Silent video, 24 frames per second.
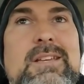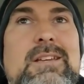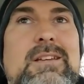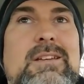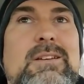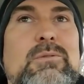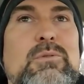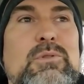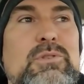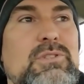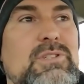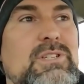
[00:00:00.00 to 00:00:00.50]

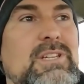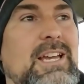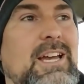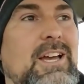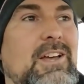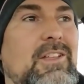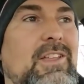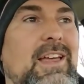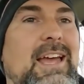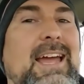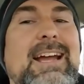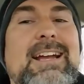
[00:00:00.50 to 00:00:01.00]
We'll see
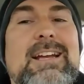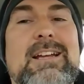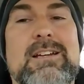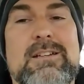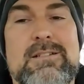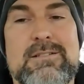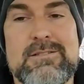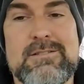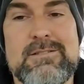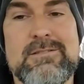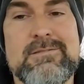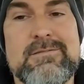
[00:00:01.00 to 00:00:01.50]
how that
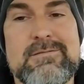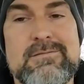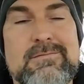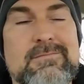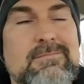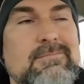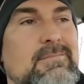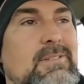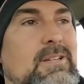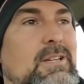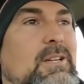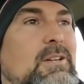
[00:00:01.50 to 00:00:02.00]
goes.
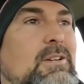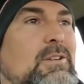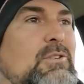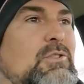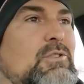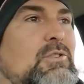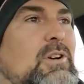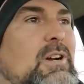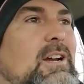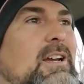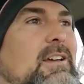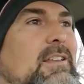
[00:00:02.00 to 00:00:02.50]

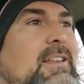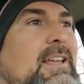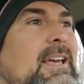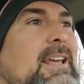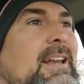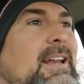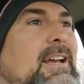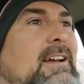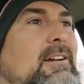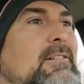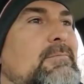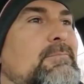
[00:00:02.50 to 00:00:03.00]
Try
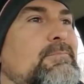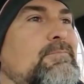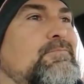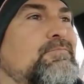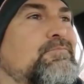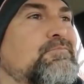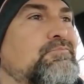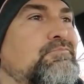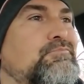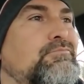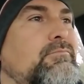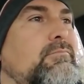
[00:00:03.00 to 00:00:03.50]
that out.
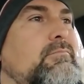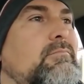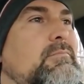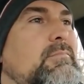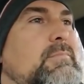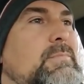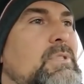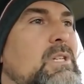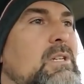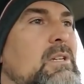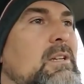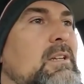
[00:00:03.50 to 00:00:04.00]

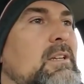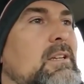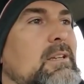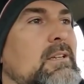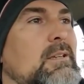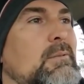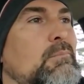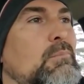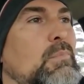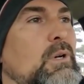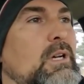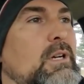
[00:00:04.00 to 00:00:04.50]

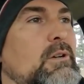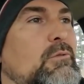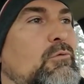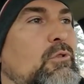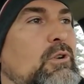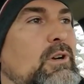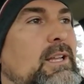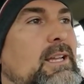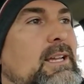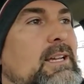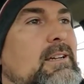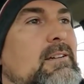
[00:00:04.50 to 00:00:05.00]
But
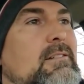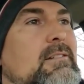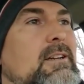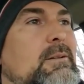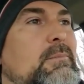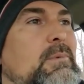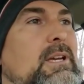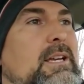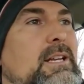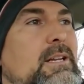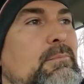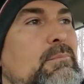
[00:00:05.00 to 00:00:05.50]
for now,
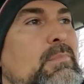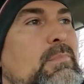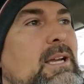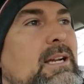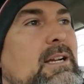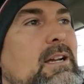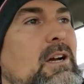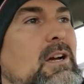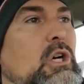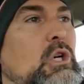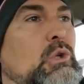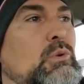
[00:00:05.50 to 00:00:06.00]
I'm headed
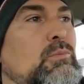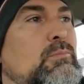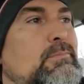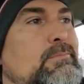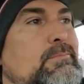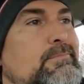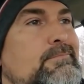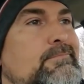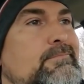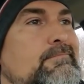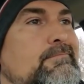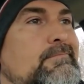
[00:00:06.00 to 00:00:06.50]
back
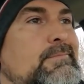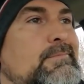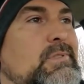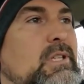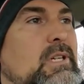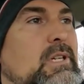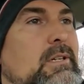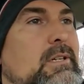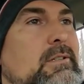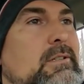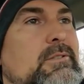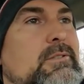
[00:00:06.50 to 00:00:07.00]
home.
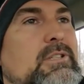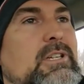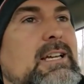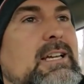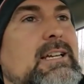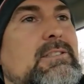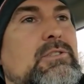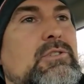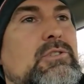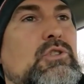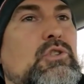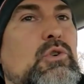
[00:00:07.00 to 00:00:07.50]
So you
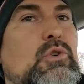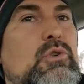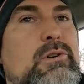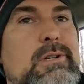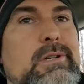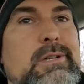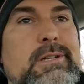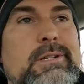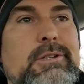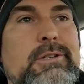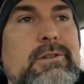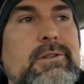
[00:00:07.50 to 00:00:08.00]
guys
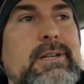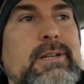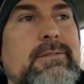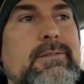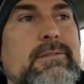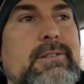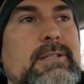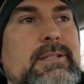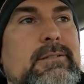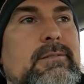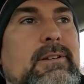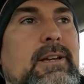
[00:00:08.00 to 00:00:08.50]
enjoy your
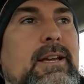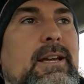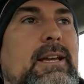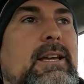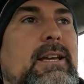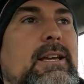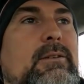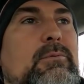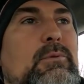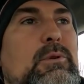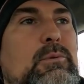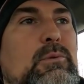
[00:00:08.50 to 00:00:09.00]
evening,
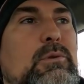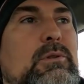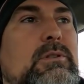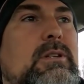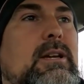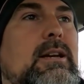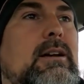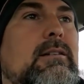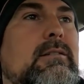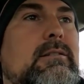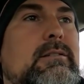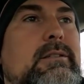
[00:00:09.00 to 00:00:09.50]
and we will
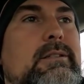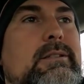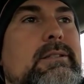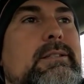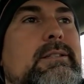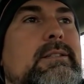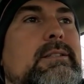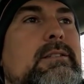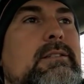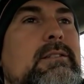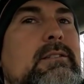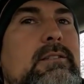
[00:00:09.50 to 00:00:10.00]
talk to
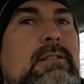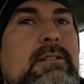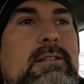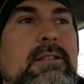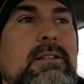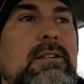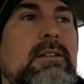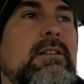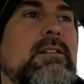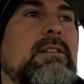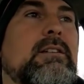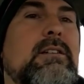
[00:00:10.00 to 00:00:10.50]
you
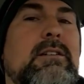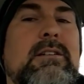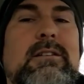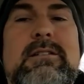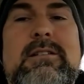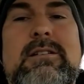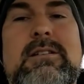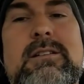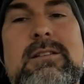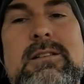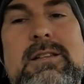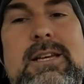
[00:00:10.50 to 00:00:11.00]

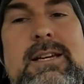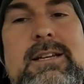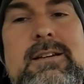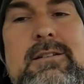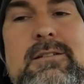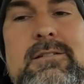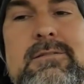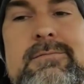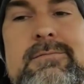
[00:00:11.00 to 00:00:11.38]
later.